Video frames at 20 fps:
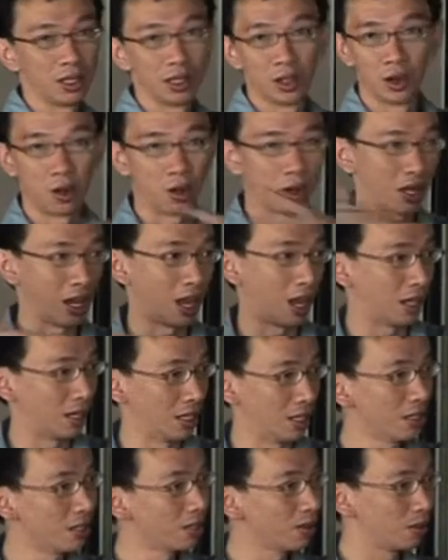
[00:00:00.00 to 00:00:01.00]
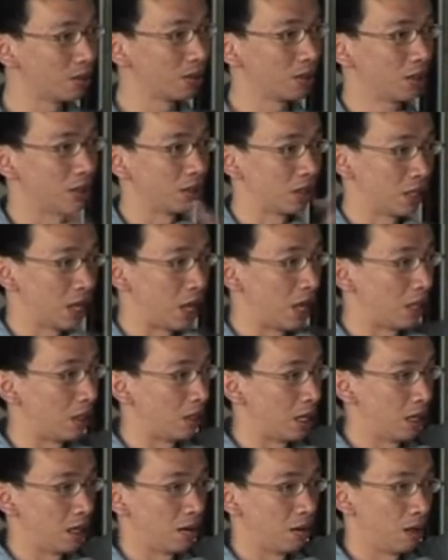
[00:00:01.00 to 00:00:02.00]
not like this. It's like
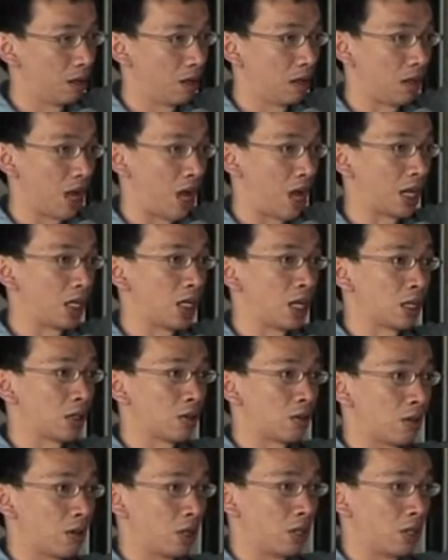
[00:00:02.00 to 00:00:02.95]
architectural